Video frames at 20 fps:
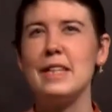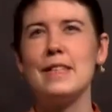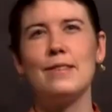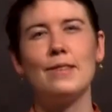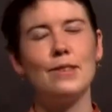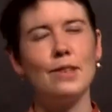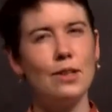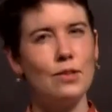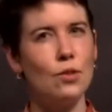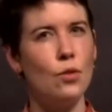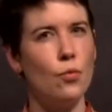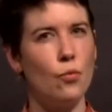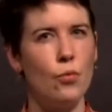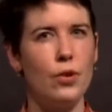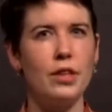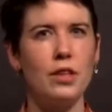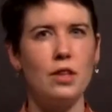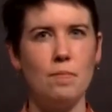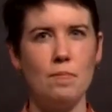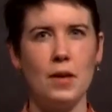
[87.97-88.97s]
It doesn't
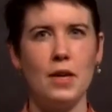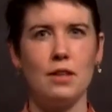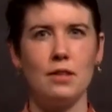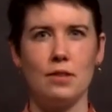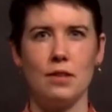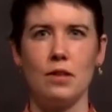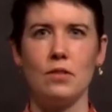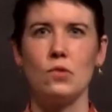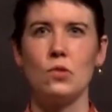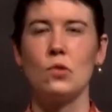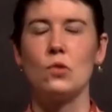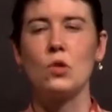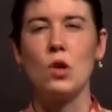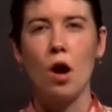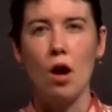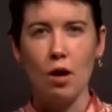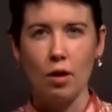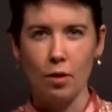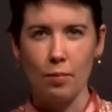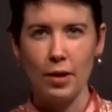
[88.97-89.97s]
really make sense to
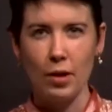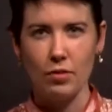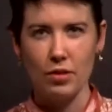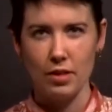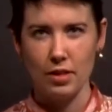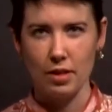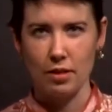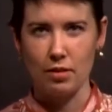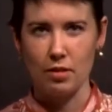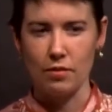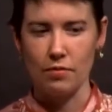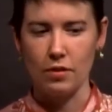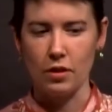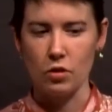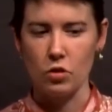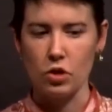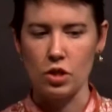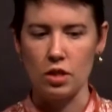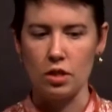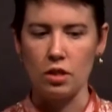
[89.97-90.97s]
talk about the delta
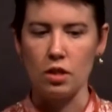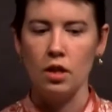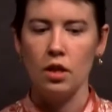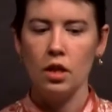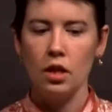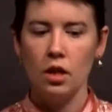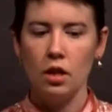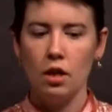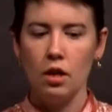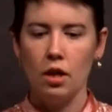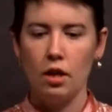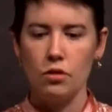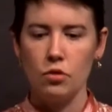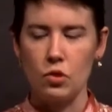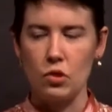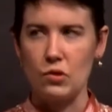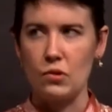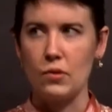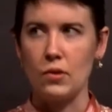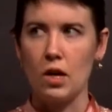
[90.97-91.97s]
function
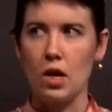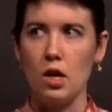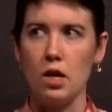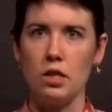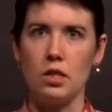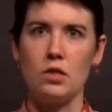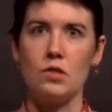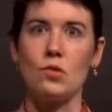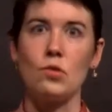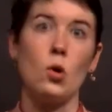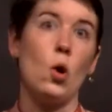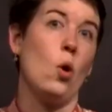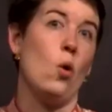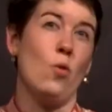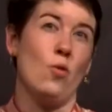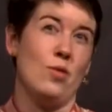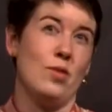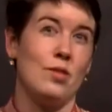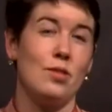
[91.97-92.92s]
just on its own.